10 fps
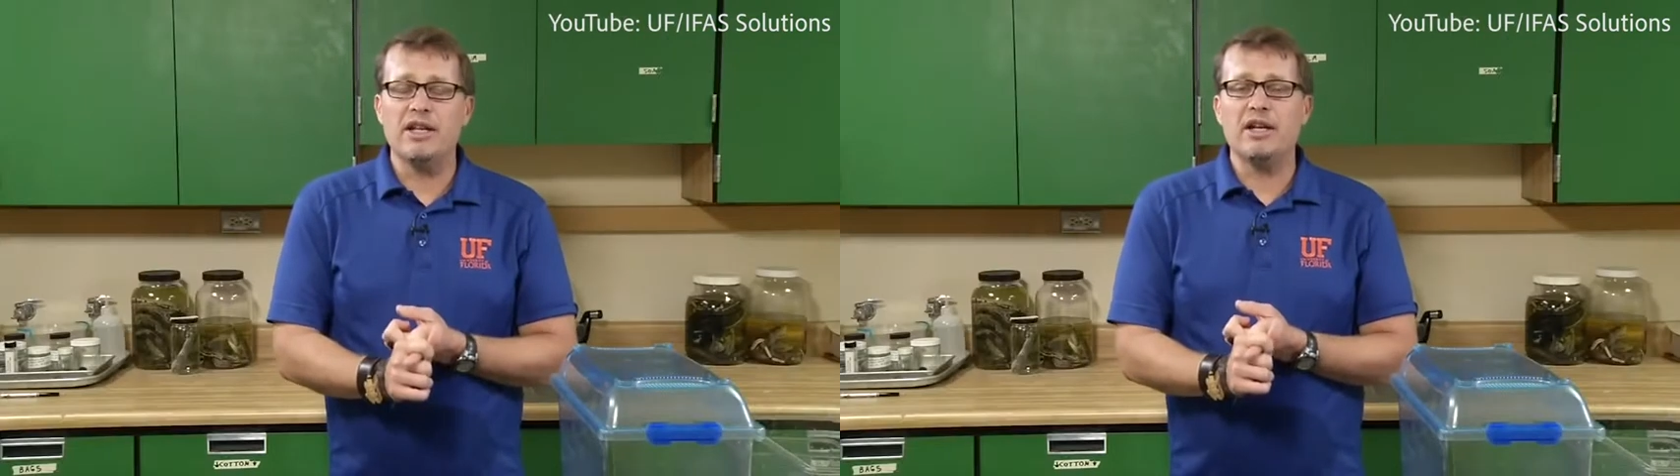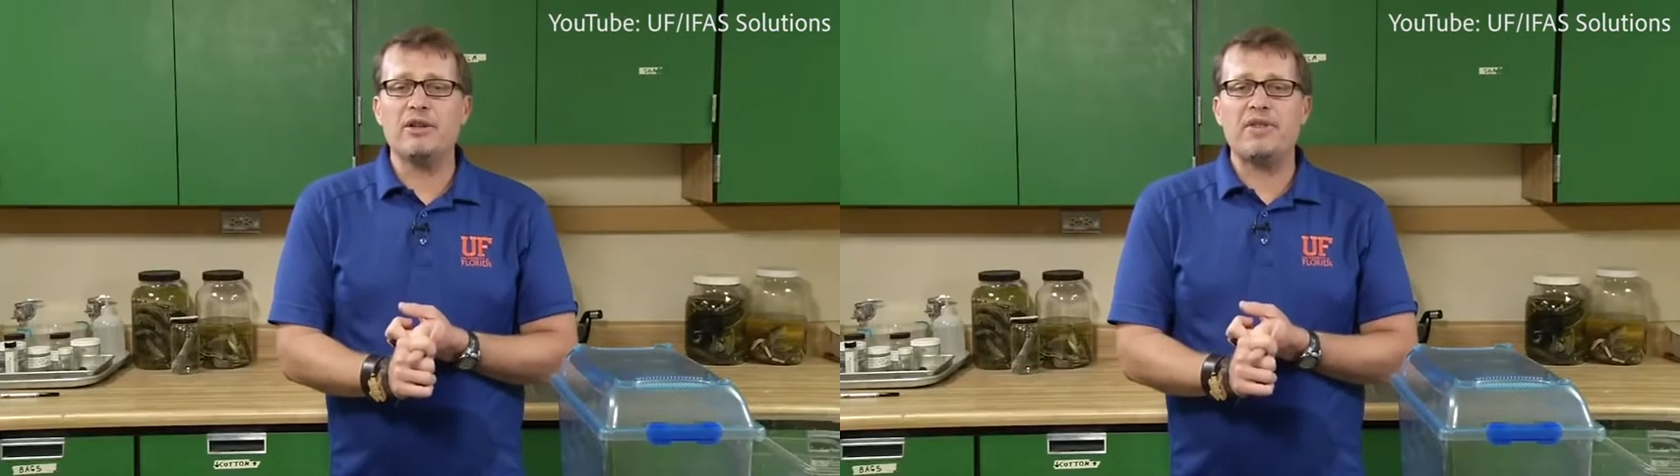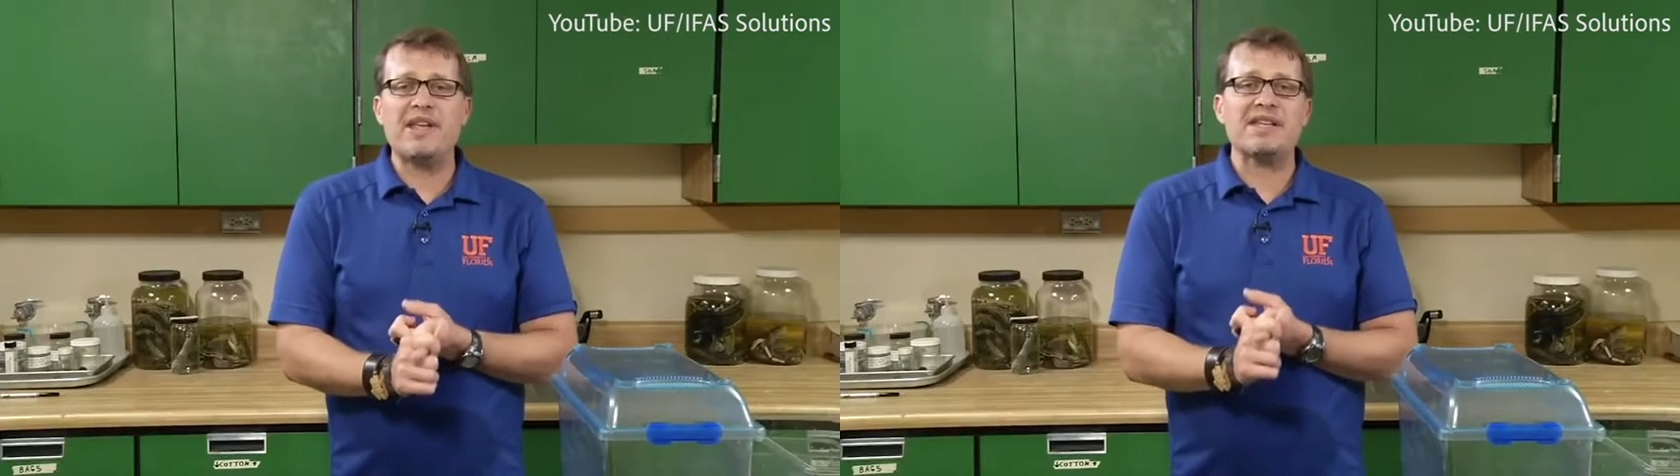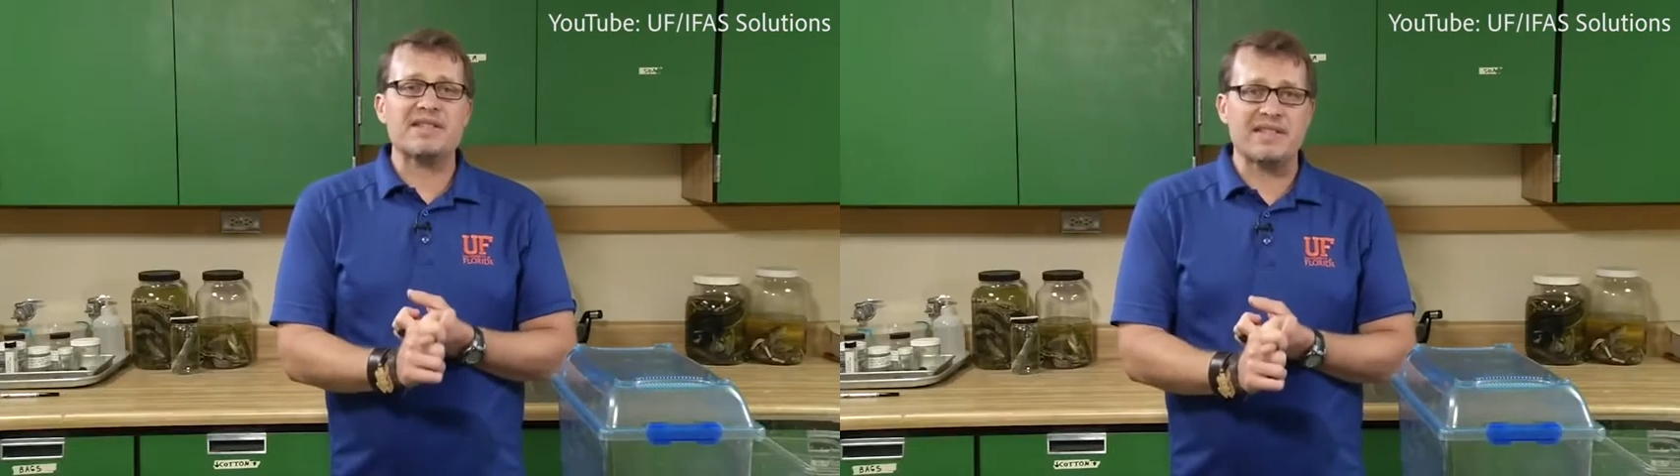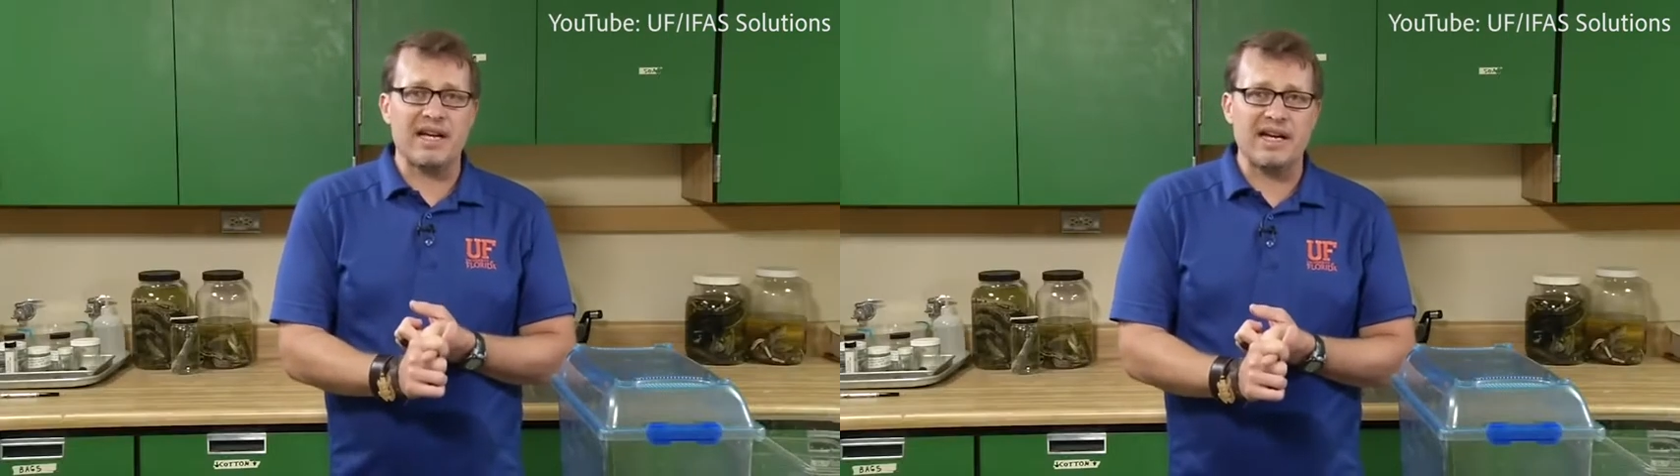Another thing is
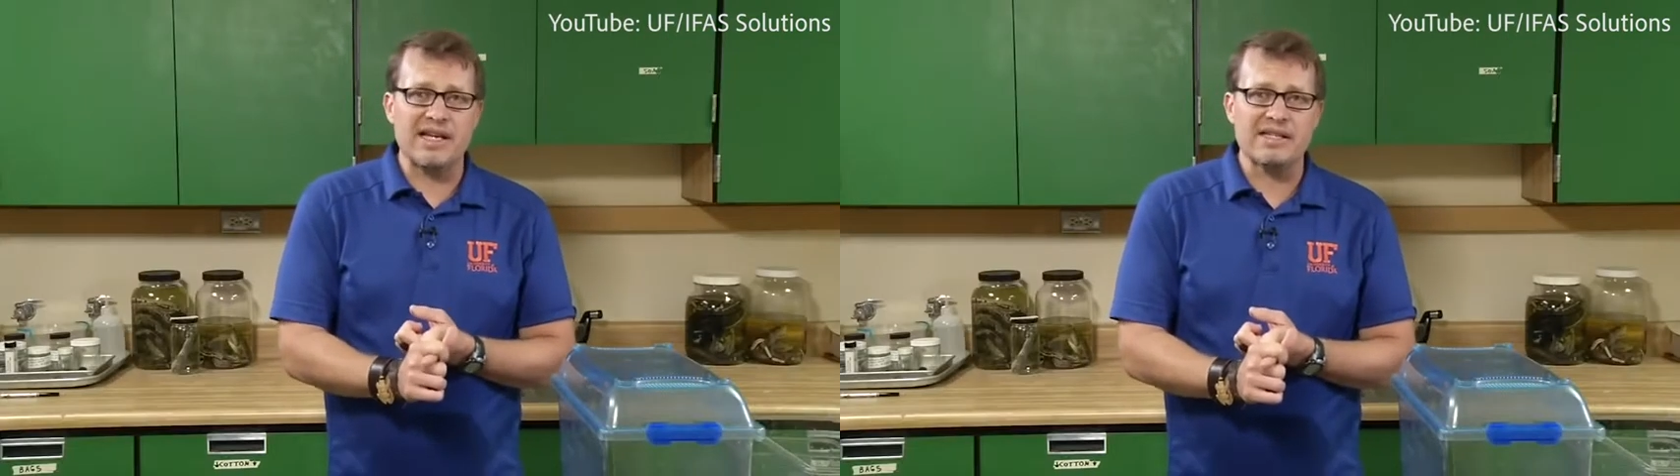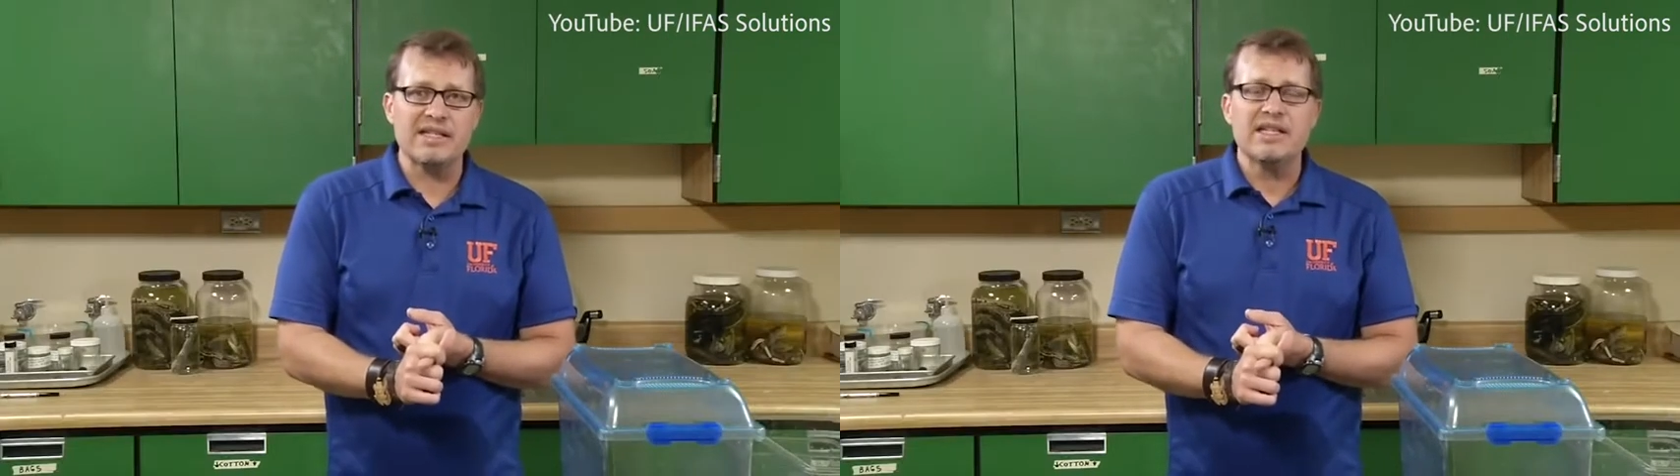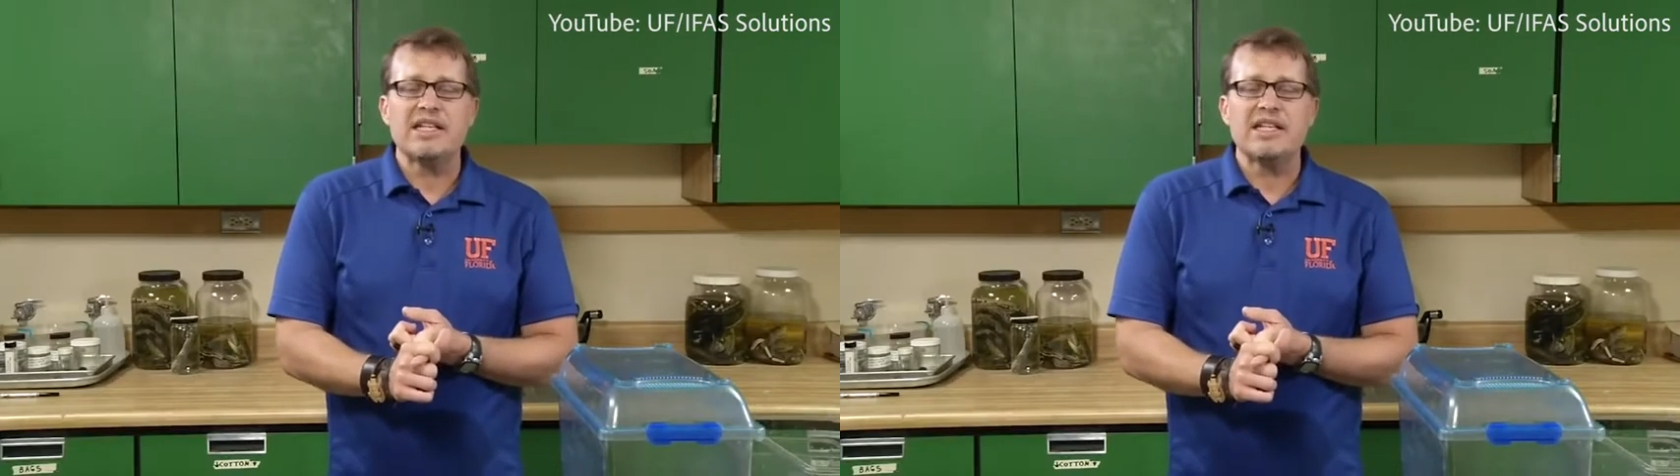size.